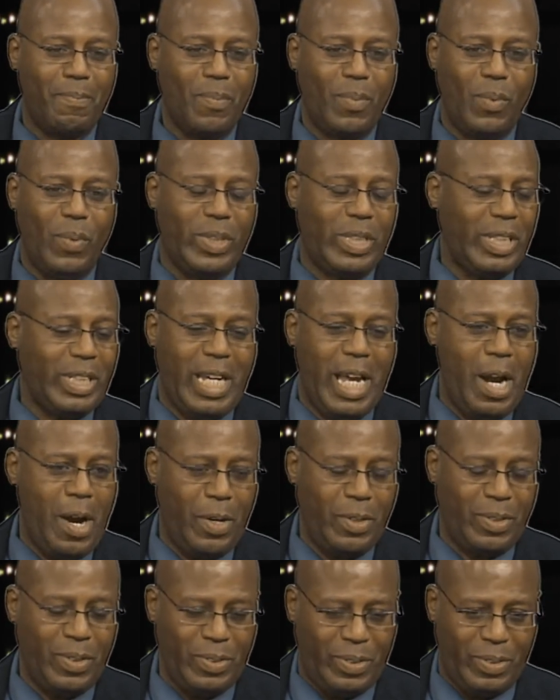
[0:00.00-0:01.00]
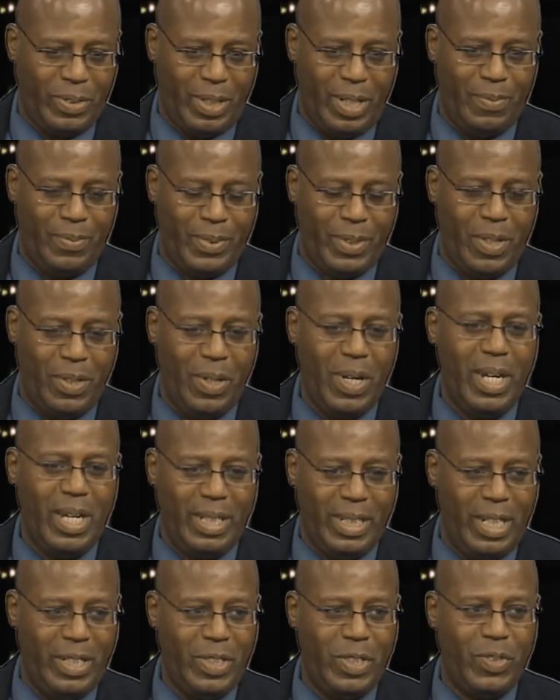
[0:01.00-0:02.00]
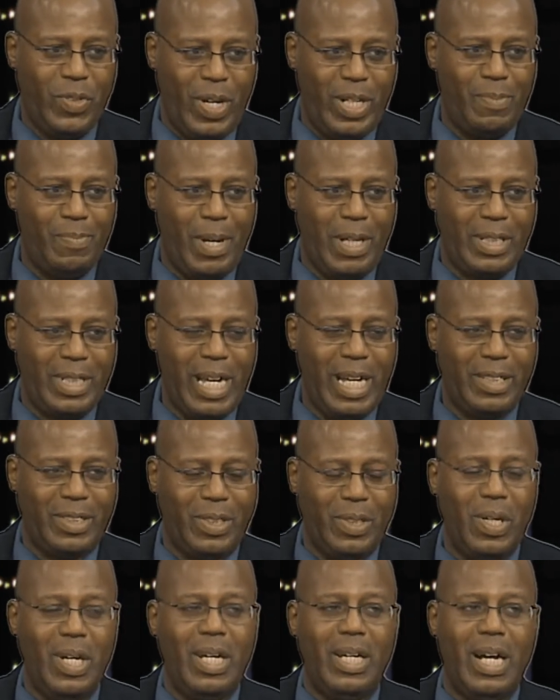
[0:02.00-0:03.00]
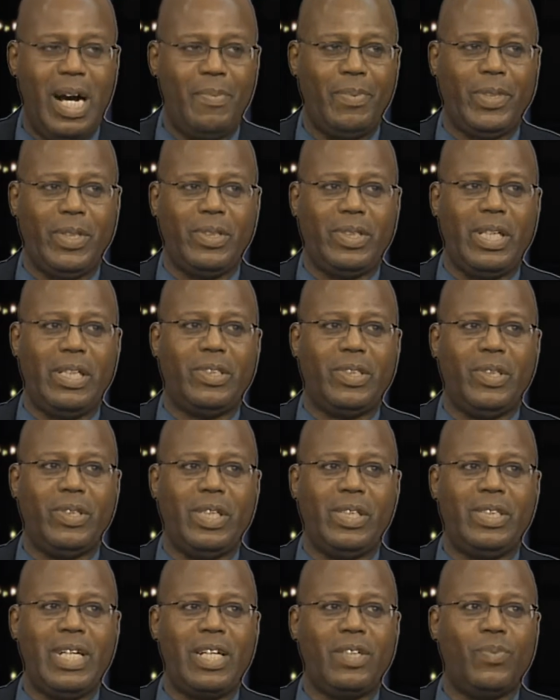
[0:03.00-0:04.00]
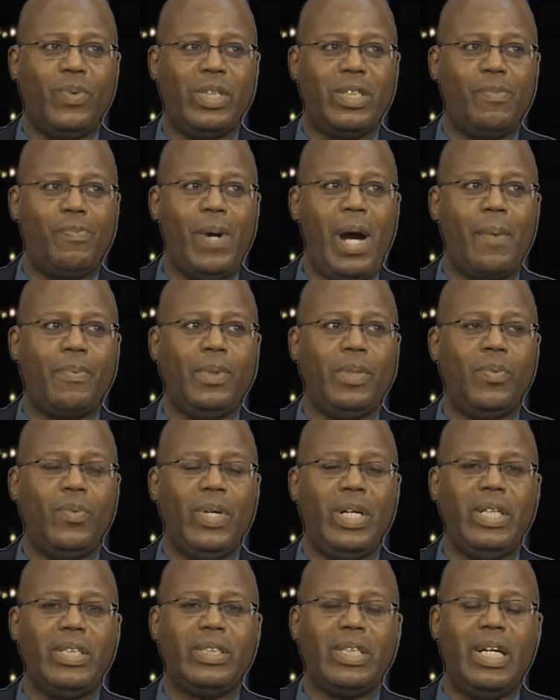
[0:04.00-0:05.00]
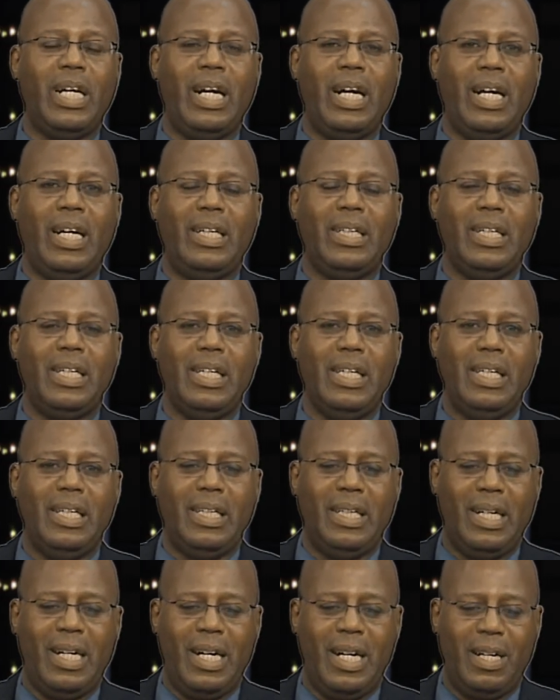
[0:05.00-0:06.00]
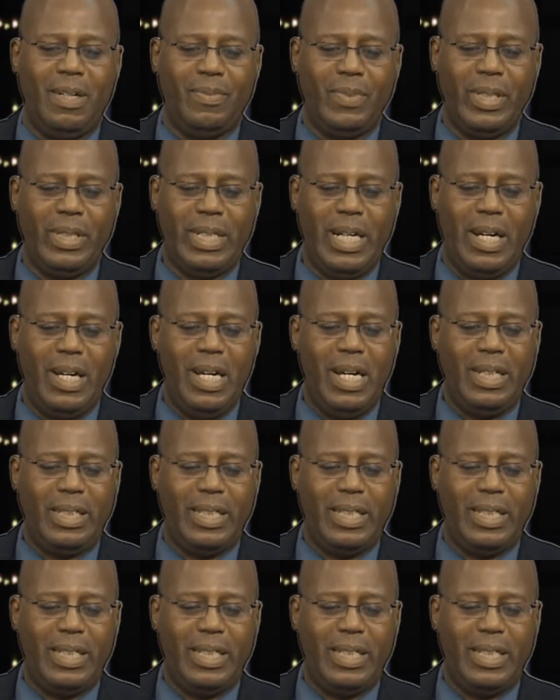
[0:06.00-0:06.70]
with the characters and stuff. So yeah, you're right about that. So so that's one of the popular ones. And now,